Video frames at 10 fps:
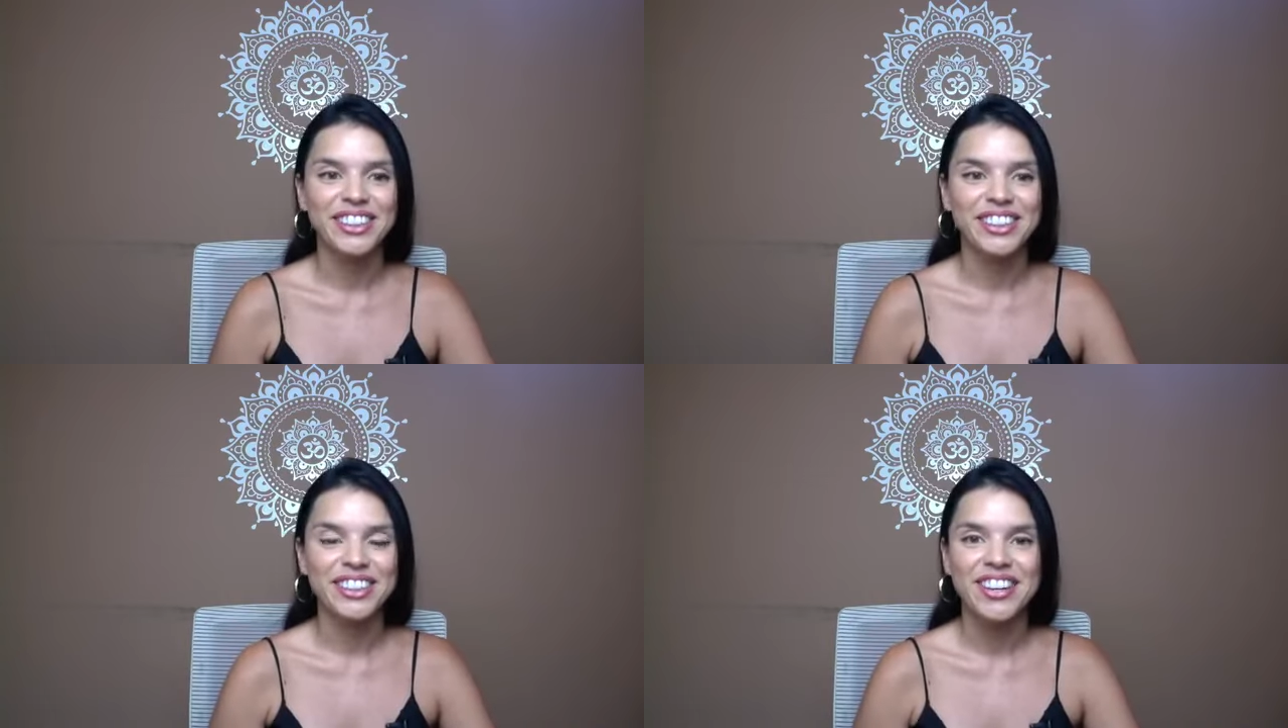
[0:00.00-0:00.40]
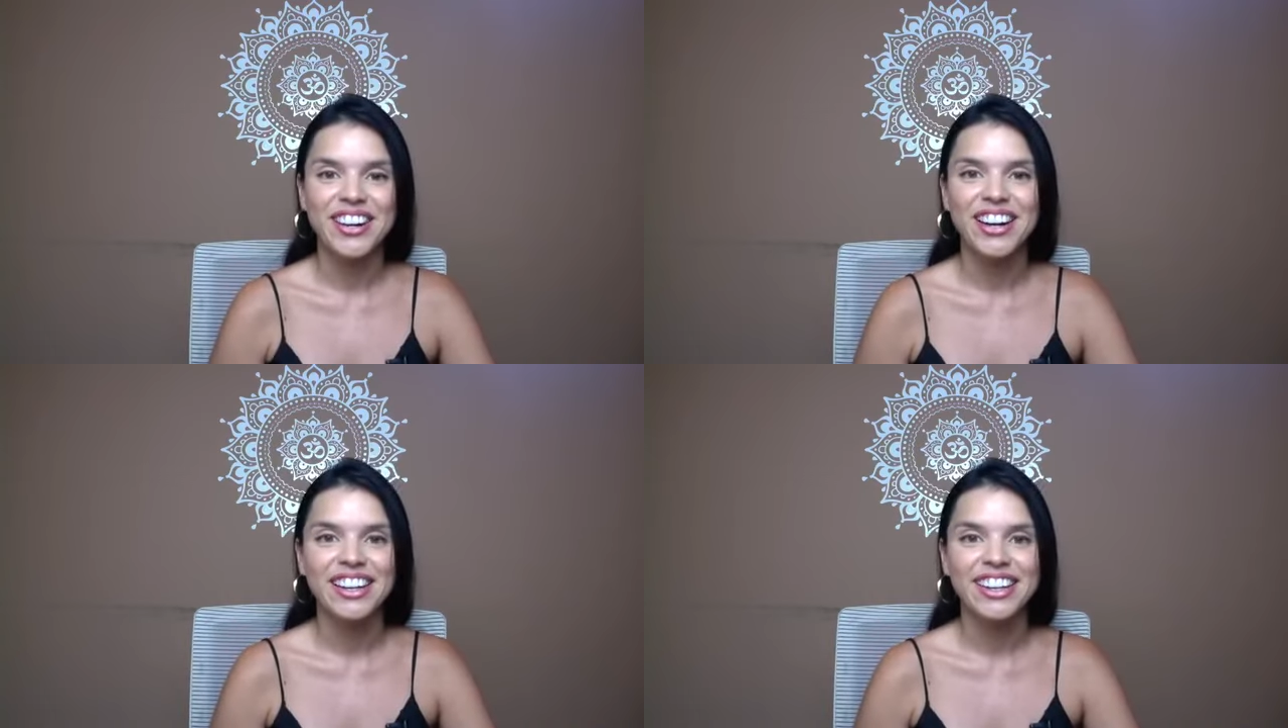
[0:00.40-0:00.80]
Your
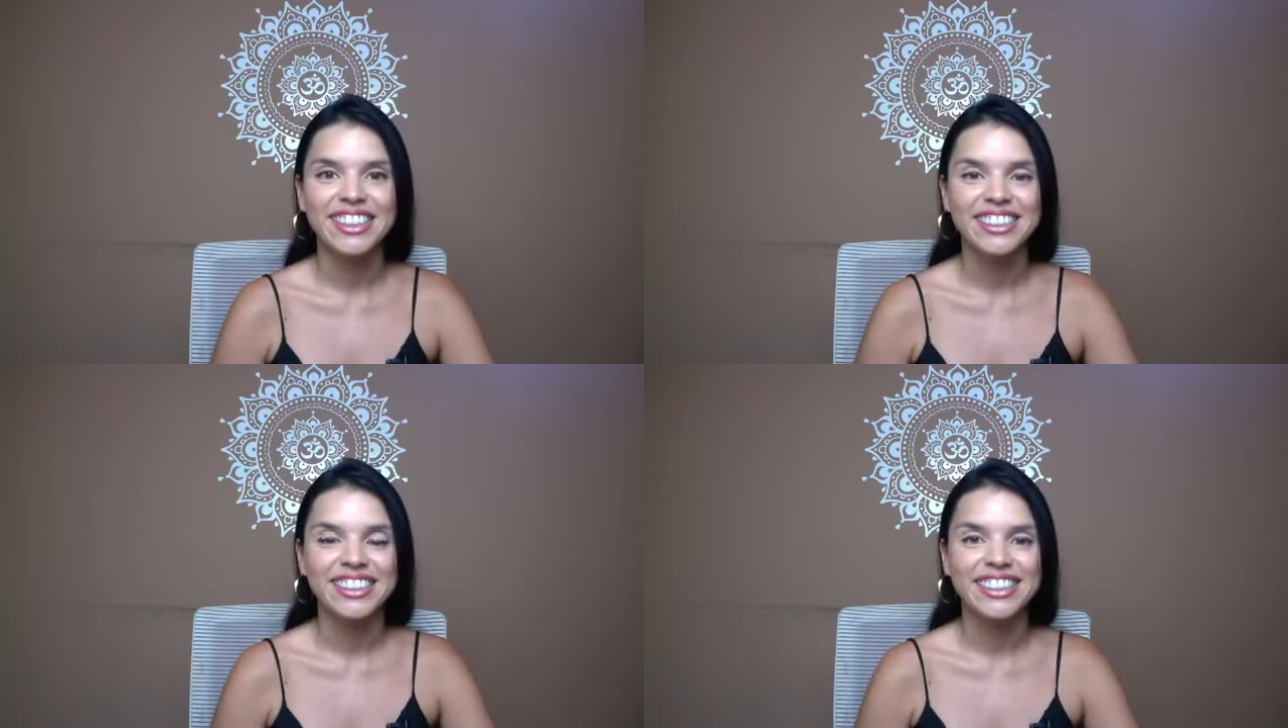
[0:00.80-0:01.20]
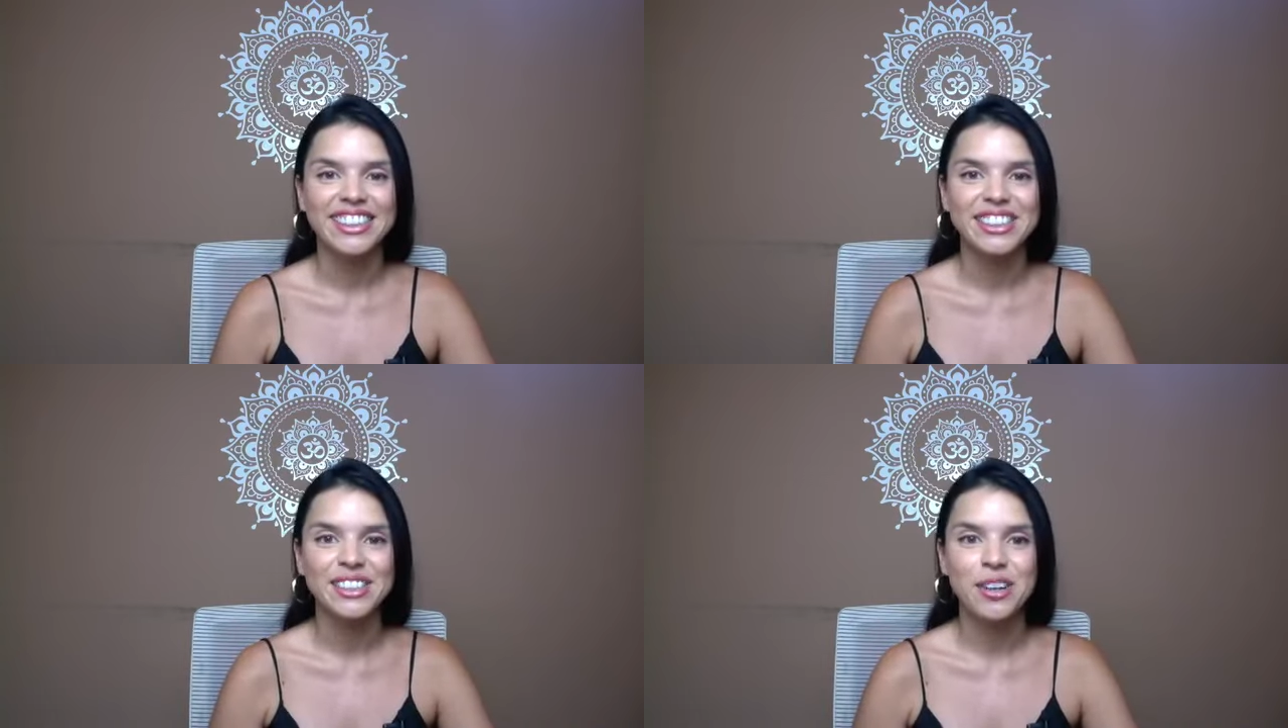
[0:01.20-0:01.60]
heart
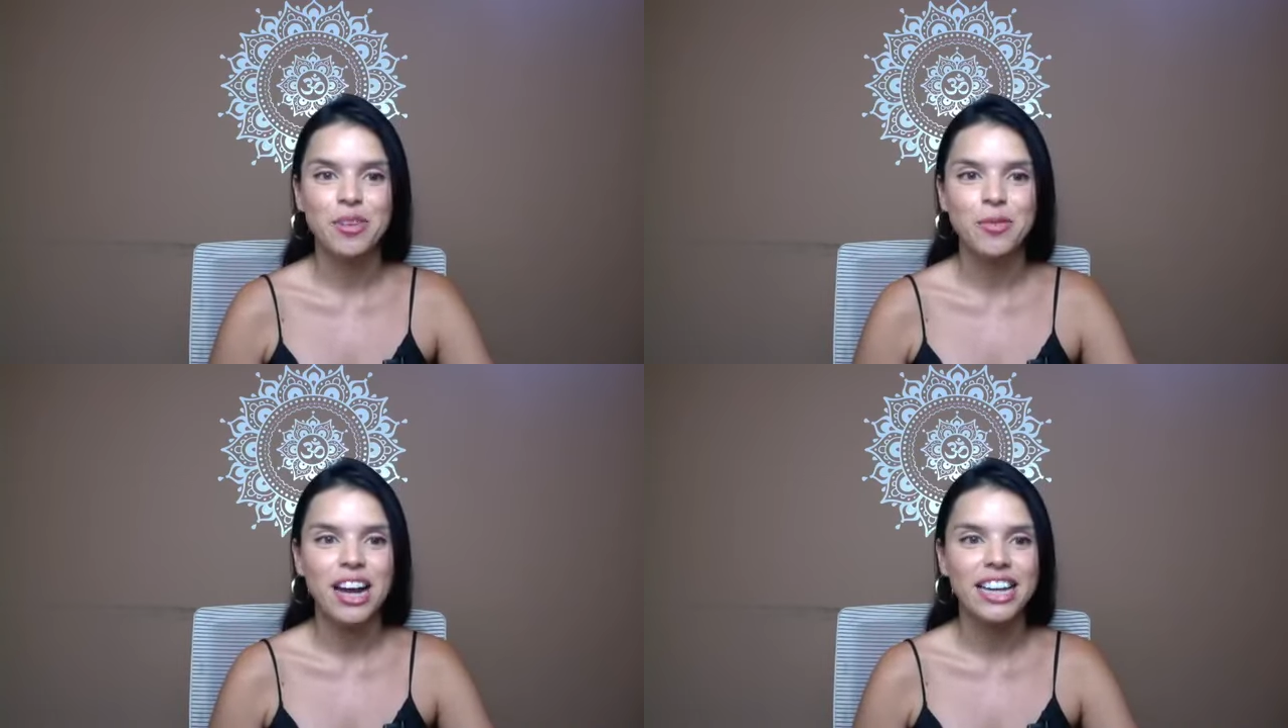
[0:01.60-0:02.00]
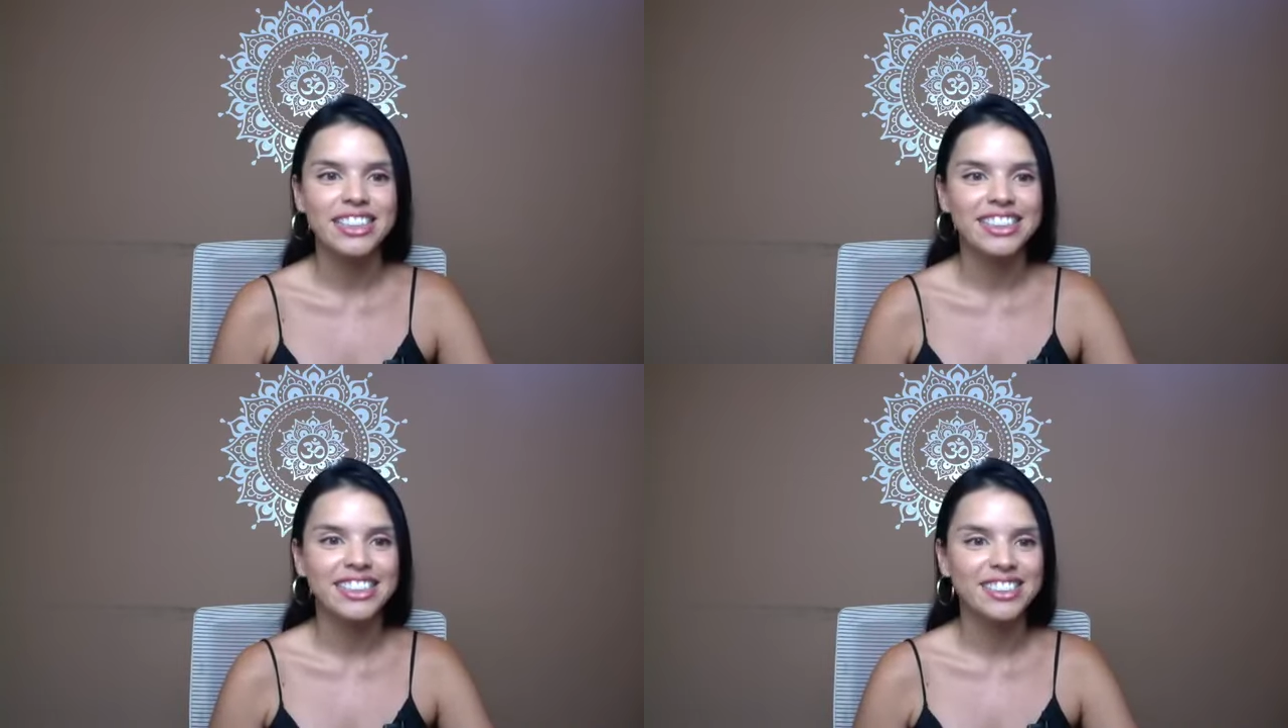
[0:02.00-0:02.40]
is so
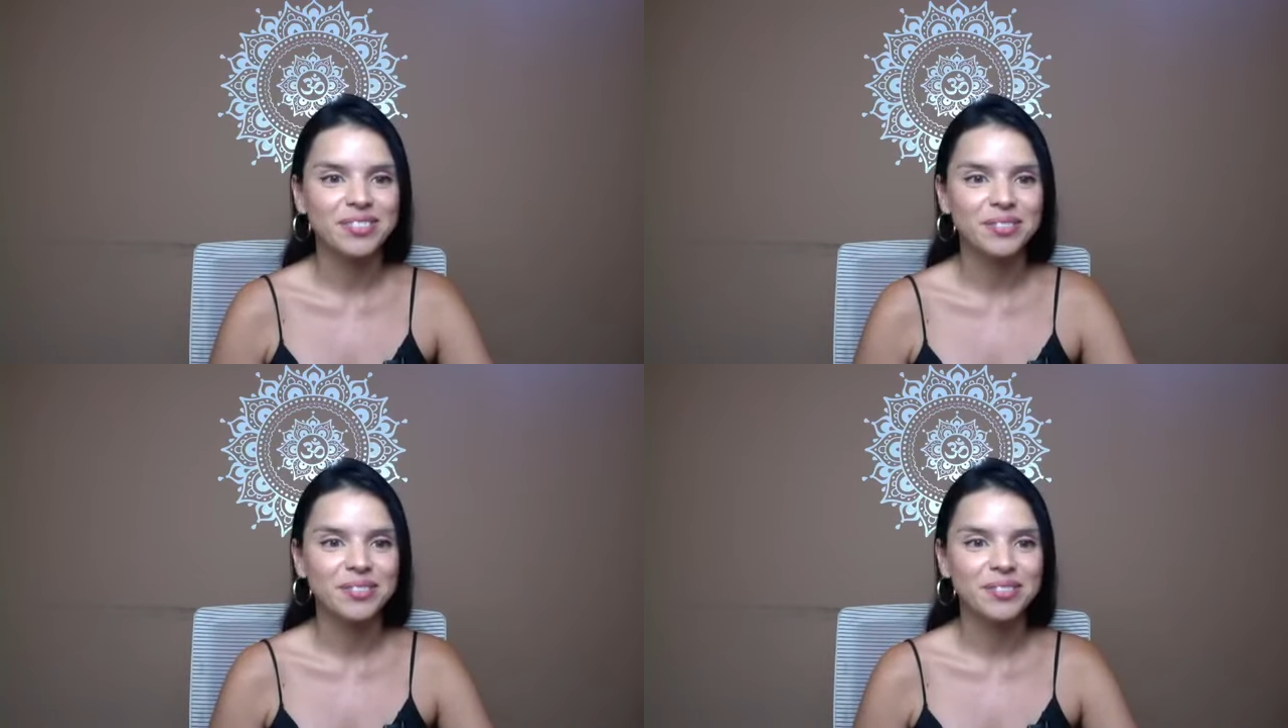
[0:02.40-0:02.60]
wise.